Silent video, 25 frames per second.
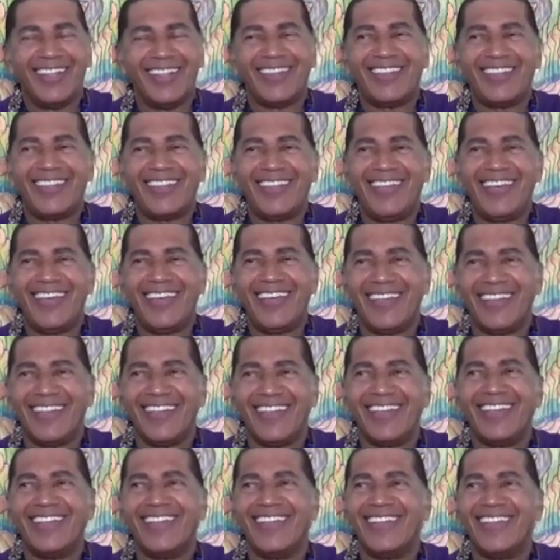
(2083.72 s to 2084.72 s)
the
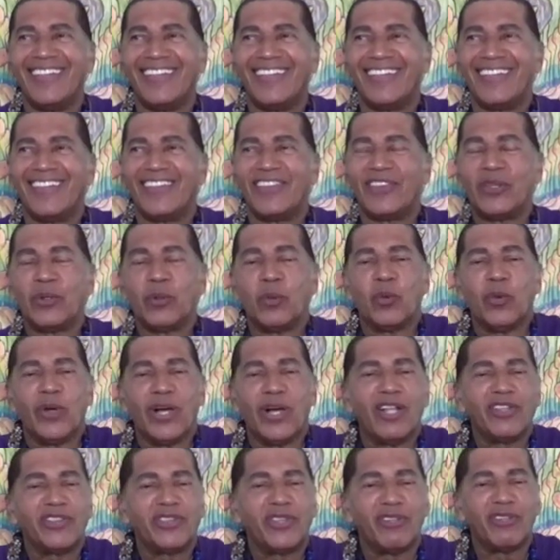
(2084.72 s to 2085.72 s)

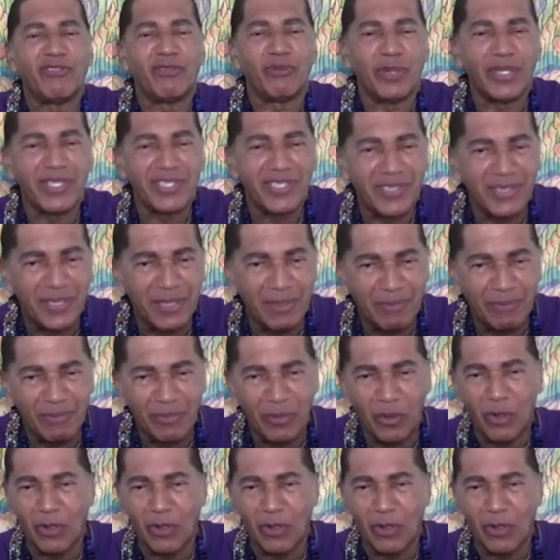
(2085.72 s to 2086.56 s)
wealth of wisdom